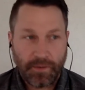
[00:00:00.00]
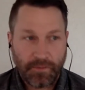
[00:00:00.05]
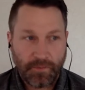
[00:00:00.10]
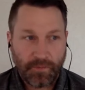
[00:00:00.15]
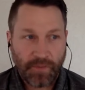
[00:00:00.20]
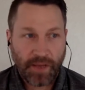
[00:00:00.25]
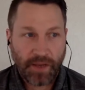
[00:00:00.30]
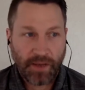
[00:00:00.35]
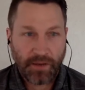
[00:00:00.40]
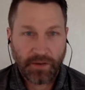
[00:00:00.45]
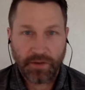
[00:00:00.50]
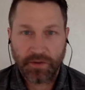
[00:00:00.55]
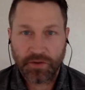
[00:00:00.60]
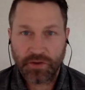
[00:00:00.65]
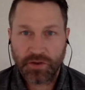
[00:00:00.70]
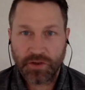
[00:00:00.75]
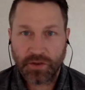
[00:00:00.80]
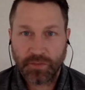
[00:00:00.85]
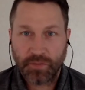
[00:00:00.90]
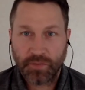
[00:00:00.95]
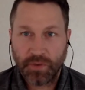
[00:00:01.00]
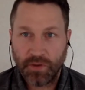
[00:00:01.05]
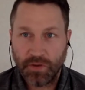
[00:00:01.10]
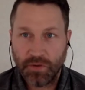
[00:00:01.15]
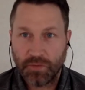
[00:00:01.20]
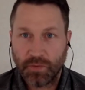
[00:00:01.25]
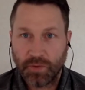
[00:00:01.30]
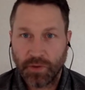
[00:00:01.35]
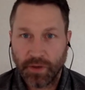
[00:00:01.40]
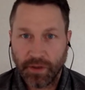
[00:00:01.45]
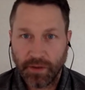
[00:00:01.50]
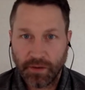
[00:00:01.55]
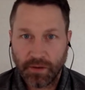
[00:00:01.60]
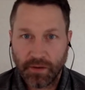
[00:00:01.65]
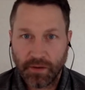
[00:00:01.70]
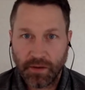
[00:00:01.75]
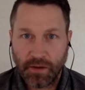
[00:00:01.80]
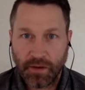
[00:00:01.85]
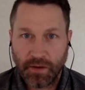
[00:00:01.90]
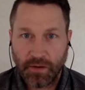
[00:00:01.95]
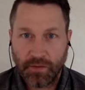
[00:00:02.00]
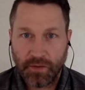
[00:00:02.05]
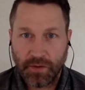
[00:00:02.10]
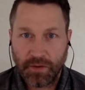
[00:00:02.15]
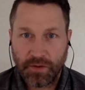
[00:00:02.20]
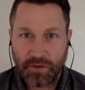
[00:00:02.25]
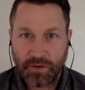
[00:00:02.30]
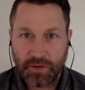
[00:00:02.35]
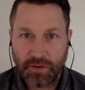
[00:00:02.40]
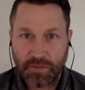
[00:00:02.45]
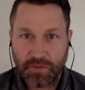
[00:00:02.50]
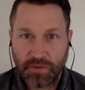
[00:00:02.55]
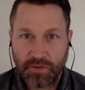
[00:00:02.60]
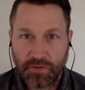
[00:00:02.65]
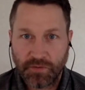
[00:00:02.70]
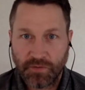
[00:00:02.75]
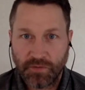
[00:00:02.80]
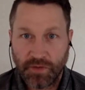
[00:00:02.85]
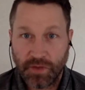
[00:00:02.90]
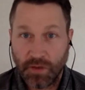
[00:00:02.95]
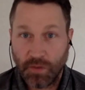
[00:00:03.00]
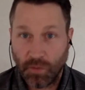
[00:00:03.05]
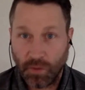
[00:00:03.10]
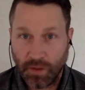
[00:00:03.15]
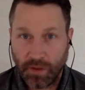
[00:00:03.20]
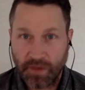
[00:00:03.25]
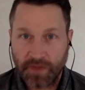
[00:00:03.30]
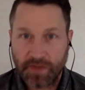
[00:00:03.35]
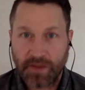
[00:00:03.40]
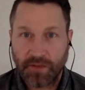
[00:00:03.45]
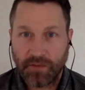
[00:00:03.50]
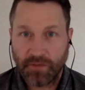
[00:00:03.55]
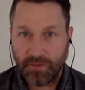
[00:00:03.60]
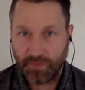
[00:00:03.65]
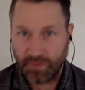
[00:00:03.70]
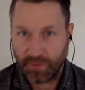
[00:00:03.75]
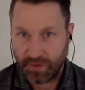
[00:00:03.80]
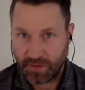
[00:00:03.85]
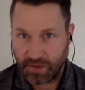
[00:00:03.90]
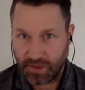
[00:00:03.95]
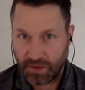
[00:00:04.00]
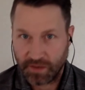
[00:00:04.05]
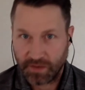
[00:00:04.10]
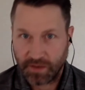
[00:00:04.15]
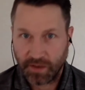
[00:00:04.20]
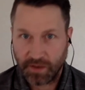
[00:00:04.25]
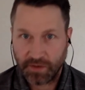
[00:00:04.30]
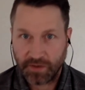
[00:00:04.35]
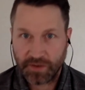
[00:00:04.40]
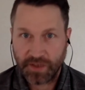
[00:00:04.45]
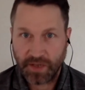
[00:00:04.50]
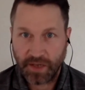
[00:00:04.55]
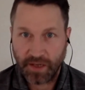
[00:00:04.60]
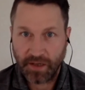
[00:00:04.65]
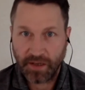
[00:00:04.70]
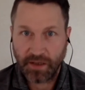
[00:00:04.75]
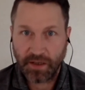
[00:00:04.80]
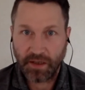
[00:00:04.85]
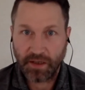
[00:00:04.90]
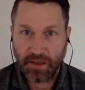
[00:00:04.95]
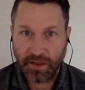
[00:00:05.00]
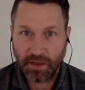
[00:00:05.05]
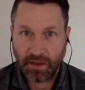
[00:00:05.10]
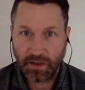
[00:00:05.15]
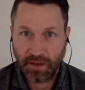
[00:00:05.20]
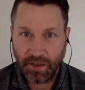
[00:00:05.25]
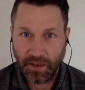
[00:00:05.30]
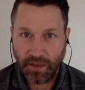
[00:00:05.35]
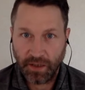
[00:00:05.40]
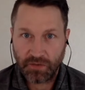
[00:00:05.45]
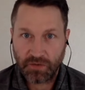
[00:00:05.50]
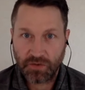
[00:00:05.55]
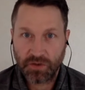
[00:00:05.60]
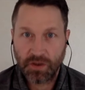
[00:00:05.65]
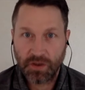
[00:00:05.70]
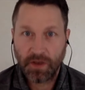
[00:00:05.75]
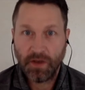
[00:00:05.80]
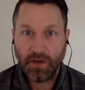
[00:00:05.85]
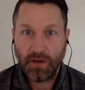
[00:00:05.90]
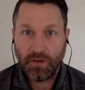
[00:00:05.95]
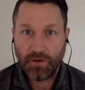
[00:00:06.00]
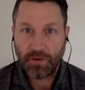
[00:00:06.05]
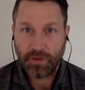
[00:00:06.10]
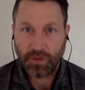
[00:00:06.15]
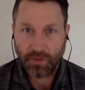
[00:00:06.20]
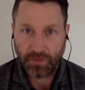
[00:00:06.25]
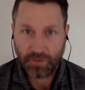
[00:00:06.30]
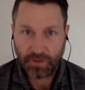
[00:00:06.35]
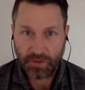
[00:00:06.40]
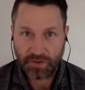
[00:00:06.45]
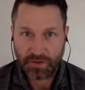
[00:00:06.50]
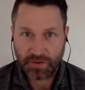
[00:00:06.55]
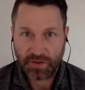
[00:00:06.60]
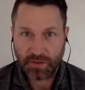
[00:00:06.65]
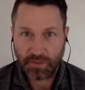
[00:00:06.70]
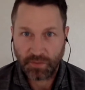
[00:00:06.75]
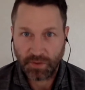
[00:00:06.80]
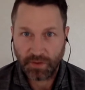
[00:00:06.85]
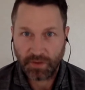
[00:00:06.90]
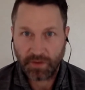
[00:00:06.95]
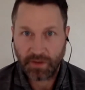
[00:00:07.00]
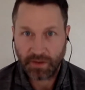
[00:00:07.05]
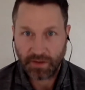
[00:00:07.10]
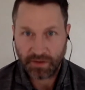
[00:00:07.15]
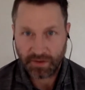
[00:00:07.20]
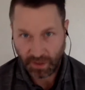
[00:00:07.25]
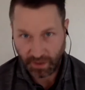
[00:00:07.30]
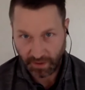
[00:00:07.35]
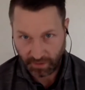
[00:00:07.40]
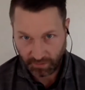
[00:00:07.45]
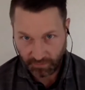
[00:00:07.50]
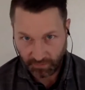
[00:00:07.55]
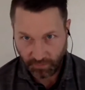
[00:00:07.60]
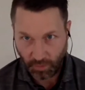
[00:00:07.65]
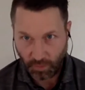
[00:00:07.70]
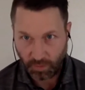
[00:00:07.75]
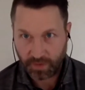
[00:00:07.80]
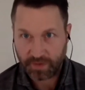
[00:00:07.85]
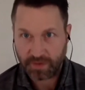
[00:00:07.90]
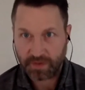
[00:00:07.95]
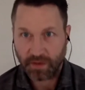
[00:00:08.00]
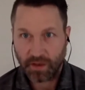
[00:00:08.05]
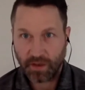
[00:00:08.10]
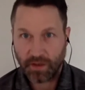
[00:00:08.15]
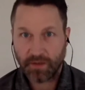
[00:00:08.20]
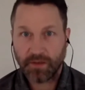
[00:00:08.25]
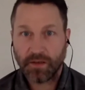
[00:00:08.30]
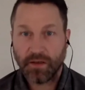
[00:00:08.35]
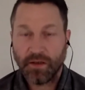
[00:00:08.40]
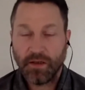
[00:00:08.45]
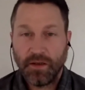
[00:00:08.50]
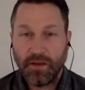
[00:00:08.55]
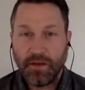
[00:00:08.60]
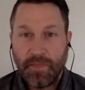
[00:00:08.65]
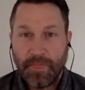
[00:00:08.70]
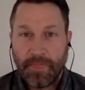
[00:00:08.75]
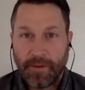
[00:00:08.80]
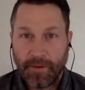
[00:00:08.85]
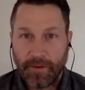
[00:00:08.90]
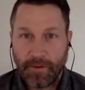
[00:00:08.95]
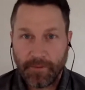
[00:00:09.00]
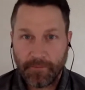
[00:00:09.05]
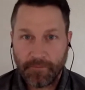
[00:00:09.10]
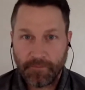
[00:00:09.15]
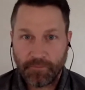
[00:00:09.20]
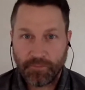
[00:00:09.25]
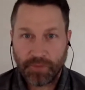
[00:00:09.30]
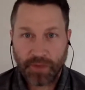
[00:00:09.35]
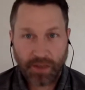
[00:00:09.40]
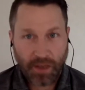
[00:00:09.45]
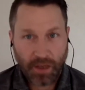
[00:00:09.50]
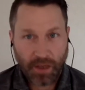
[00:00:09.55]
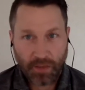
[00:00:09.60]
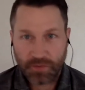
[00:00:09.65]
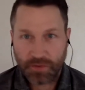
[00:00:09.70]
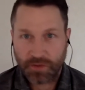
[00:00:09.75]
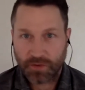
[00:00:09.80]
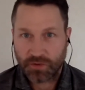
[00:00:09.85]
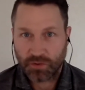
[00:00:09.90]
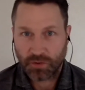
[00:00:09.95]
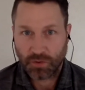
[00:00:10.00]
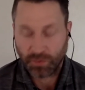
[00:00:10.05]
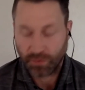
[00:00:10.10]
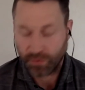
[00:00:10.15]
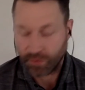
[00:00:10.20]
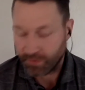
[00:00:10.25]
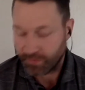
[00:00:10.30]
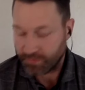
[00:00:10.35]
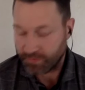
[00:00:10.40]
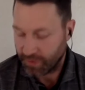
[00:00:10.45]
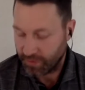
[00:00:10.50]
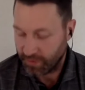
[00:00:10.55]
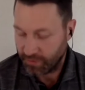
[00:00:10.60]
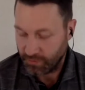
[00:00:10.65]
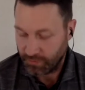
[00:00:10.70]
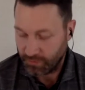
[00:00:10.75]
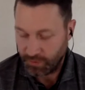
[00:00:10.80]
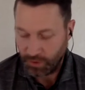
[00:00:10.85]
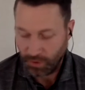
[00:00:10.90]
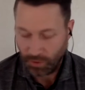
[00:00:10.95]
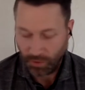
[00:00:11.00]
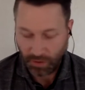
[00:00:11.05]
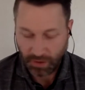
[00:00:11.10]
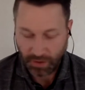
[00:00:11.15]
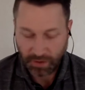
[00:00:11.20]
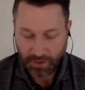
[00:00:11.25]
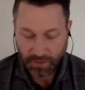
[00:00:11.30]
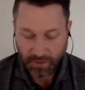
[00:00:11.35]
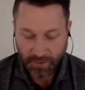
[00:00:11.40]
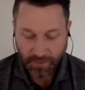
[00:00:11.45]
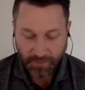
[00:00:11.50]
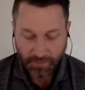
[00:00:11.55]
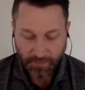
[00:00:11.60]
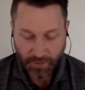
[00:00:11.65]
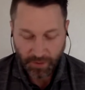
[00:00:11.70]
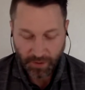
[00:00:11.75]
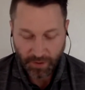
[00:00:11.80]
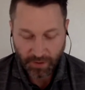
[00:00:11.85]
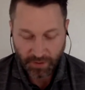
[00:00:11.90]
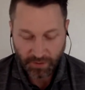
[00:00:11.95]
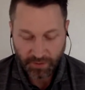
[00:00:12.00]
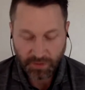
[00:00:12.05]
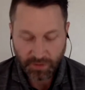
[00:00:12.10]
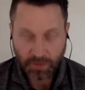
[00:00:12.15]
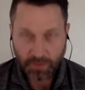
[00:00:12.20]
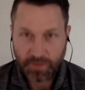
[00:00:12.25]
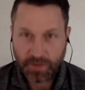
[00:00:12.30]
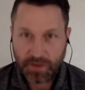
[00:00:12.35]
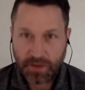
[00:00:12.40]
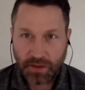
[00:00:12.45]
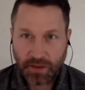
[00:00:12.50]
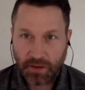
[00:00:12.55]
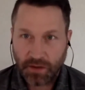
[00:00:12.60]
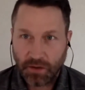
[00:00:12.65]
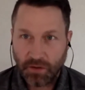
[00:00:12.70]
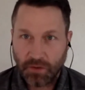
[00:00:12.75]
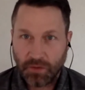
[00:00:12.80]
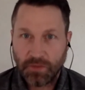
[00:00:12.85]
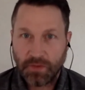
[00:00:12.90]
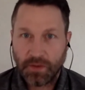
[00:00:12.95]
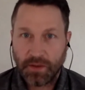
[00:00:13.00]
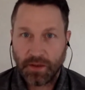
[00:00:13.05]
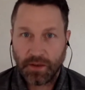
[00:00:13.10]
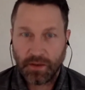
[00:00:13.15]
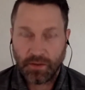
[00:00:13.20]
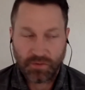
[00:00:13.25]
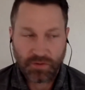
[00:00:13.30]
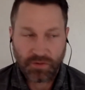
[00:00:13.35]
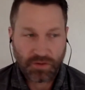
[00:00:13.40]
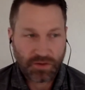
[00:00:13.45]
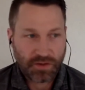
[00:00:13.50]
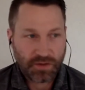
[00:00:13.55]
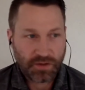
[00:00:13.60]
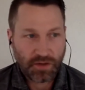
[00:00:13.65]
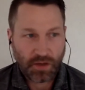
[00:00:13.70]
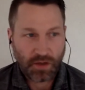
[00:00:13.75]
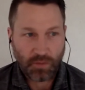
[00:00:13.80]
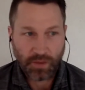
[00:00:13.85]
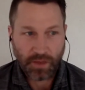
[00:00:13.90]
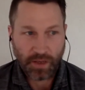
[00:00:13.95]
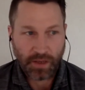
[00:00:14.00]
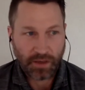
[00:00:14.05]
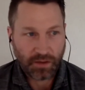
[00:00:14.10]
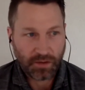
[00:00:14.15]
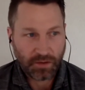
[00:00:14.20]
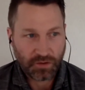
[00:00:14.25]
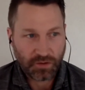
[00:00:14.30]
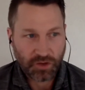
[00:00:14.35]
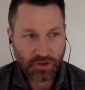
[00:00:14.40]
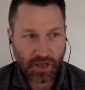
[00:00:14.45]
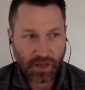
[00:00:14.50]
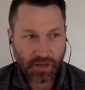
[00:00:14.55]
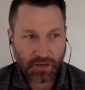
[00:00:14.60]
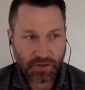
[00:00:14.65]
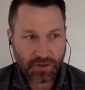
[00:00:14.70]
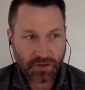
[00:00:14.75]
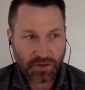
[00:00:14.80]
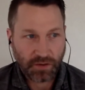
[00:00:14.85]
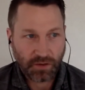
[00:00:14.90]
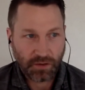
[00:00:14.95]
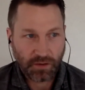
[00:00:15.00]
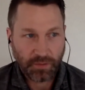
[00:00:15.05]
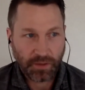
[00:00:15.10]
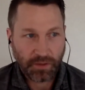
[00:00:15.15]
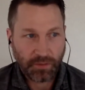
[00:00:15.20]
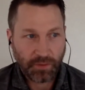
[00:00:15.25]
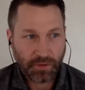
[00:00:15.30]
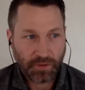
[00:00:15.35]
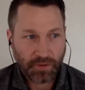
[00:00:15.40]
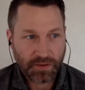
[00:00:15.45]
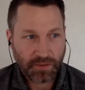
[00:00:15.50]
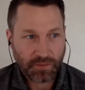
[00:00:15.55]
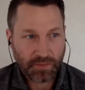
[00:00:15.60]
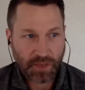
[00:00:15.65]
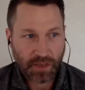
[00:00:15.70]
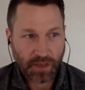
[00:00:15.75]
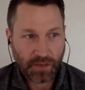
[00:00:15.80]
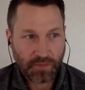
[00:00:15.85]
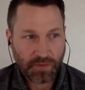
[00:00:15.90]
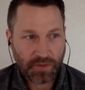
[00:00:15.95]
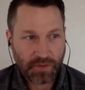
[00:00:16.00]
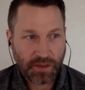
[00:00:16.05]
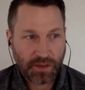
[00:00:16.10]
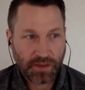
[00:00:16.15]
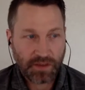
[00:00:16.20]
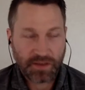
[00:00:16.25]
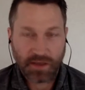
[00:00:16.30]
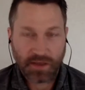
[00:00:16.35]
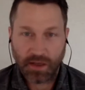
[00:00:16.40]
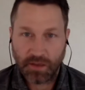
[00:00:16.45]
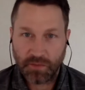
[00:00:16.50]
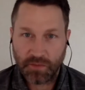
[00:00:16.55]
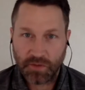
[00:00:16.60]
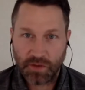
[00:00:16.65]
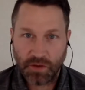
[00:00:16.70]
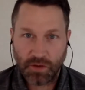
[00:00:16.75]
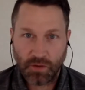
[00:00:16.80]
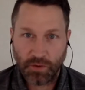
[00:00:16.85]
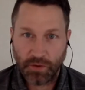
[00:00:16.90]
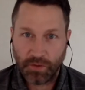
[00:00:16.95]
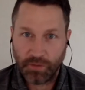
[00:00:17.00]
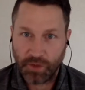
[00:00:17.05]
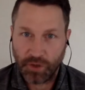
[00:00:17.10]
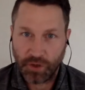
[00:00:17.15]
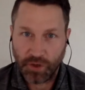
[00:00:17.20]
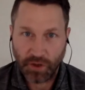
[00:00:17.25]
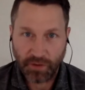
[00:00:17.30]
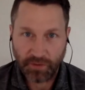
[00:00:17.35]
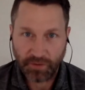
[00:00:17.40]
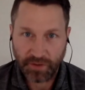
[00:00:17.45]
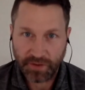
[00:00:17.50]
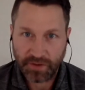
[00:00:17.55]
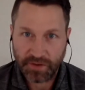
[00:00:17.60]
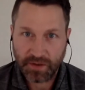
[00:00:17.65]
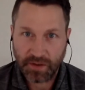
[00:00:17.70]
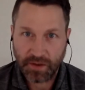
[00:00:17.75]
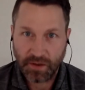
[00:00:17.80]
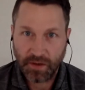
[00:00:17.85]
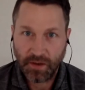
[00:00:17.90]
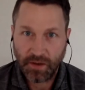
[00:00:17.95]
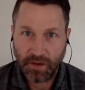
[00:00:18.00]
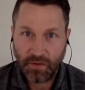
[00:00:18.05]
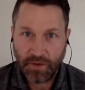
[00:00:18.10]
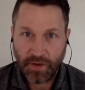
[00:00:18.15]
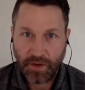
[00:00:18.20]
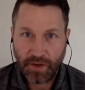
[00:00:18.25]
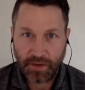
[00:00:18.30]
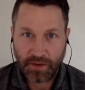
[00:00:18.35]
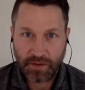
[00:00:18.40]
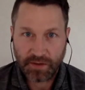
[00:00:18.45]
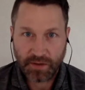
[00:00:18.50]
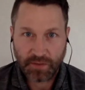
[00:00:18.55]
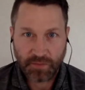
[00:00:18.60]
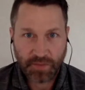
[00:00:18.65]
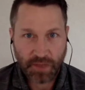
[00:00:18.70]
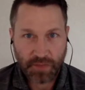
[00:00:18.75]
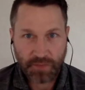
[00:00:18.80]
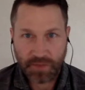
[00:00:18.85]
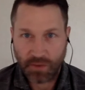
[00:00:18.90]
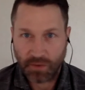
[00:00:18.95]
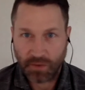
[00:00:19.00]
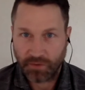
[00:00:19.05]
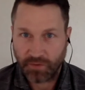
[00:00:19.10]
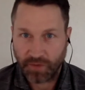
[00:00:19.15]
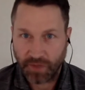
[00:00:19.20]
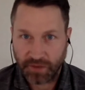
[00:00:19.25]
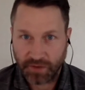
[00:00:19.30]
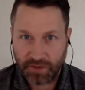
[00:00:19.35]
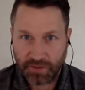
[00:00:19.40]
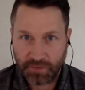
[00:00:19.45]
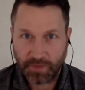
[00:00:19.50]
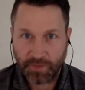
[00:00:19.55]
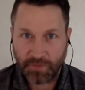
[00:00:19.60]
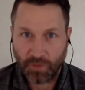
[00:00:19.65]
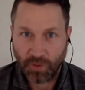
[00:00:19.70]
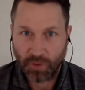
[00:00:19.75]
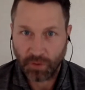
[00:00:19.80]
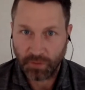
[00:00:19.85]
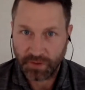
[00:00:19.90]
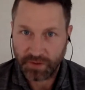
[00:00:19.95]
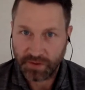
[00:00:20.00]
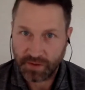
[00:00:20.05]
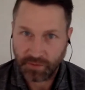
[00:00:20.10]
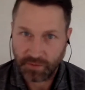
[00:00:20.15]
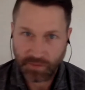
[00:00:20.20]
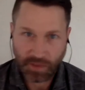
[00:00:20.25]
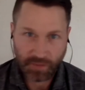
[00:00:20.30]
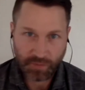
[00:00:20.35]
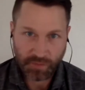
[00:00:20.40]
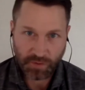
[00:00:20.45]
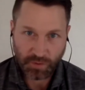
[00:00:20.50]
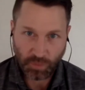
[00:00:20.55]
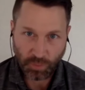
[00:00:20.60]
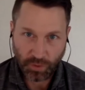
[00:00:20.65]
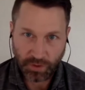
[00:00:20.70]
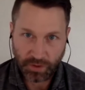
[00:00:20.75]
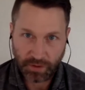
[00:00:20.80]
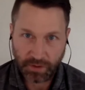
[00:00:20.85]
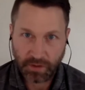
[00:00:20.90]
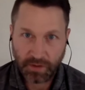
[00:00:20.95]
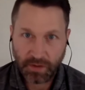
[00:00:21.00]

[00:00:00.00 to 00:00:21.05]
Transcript: that leadership that you bring in terms of the awareness level of these kids understanding at a young age. You know, these are some of the things that I can focus on that helps control nerves. I know Noah, Dome CEO, was just thought we had a little chat just a little bit about sometimes in his games, you know, where he'd be nervous, and sometimes that would affect his performance, sometimes it wouldn't.